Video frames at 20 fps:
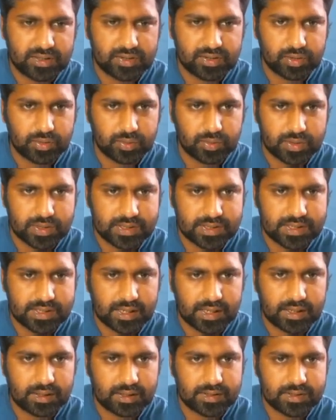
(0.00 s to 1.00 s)
So
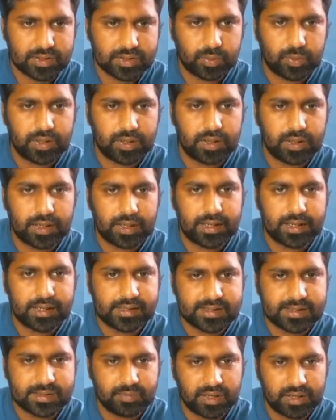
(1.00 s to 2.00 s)
sec square
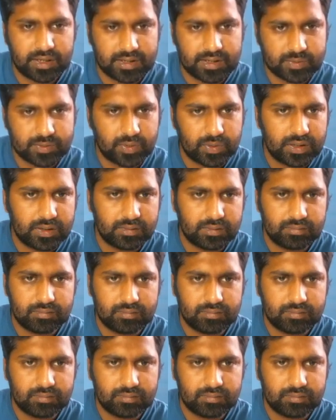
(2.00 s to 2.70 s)
x minus 1,